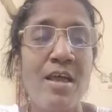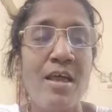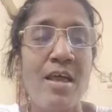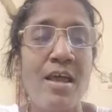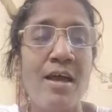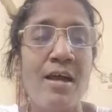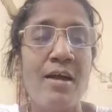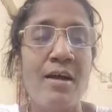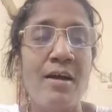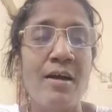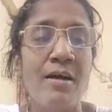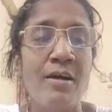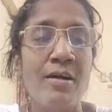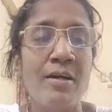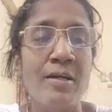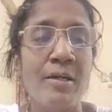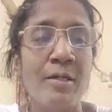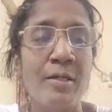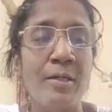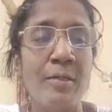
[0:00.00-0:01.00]

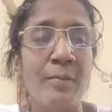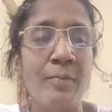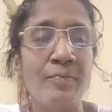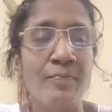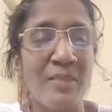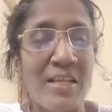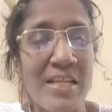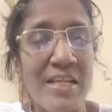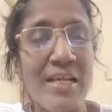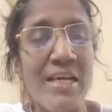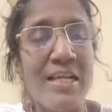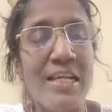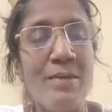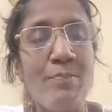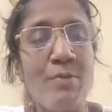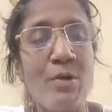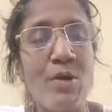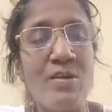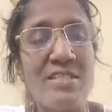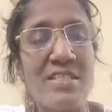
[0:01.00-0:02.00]
learning
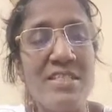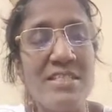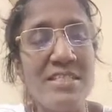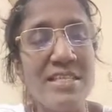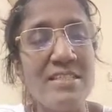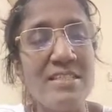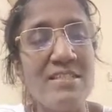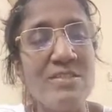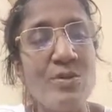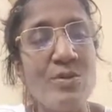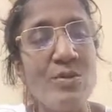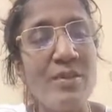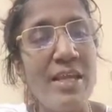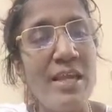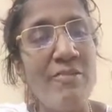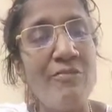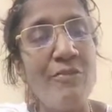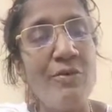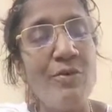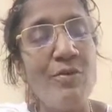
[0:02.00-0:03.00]
process, and so
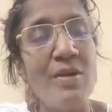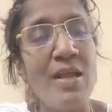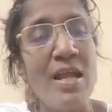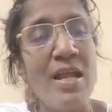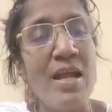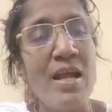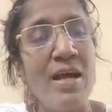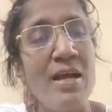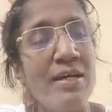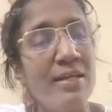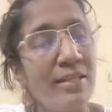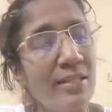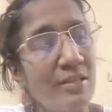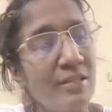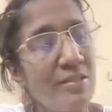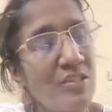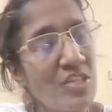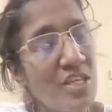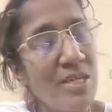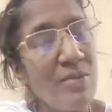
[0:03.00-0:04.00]
therefore the
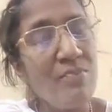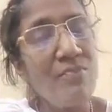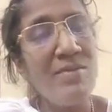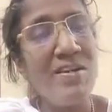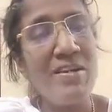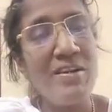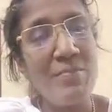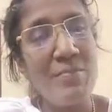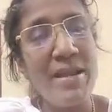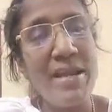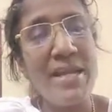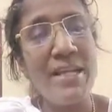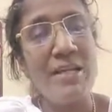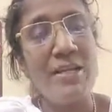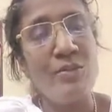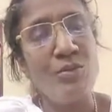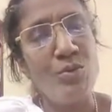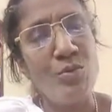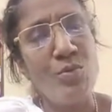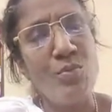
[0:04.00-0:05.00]
team will
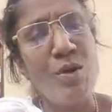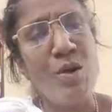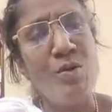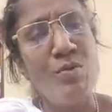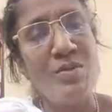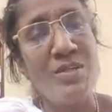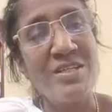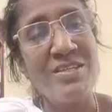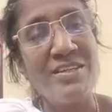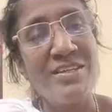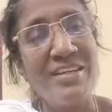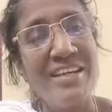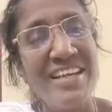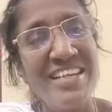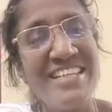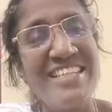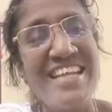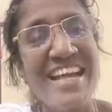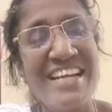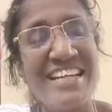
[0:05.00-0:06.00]
remain throughout
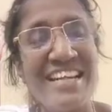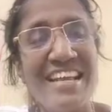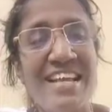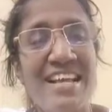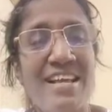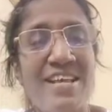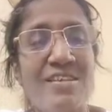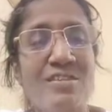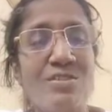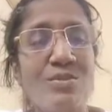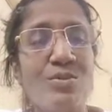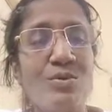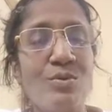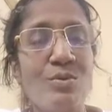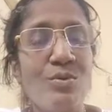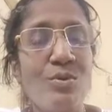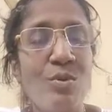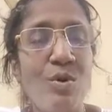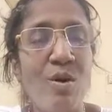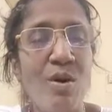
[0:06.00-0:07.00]
intact.
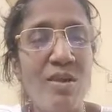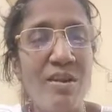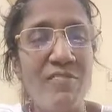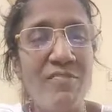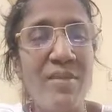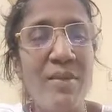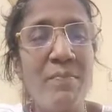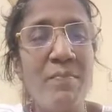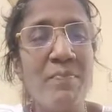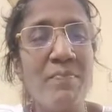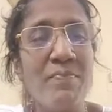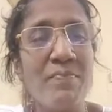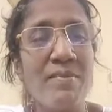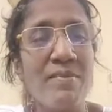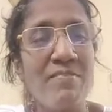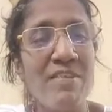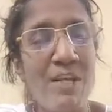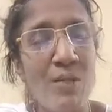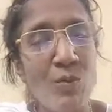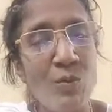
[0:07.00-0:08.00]
So all of them
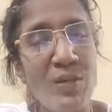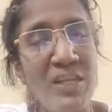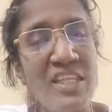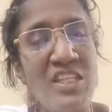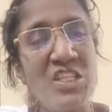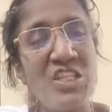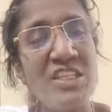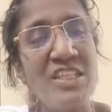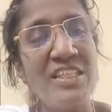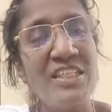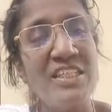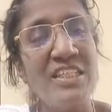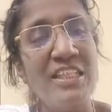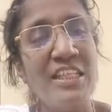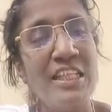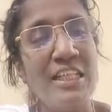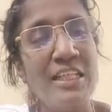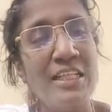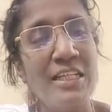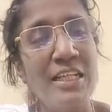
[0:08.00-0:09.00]
will know each
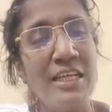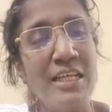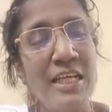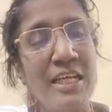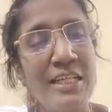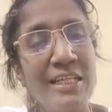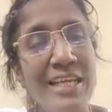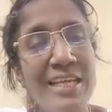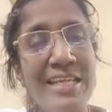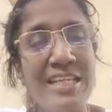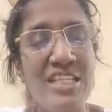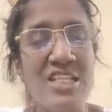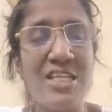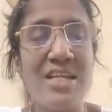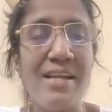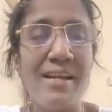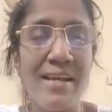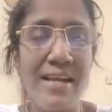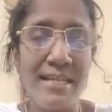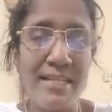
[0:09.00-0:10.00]
other. In the
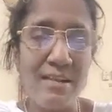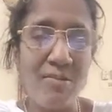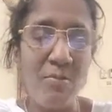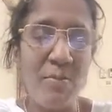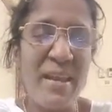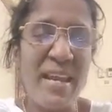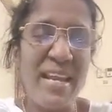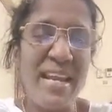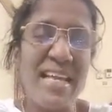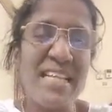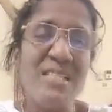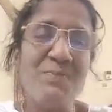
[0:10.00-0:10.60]
initial run, there will be an ice